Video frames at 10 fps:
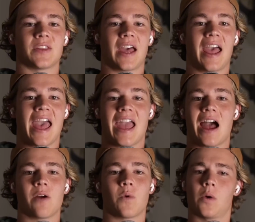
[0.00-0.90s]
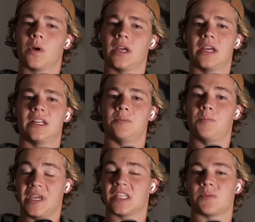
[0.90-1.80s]
so that AI won't
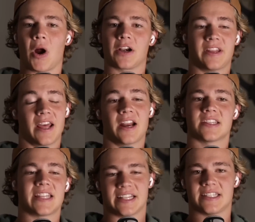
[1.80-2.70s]
be smarter than us.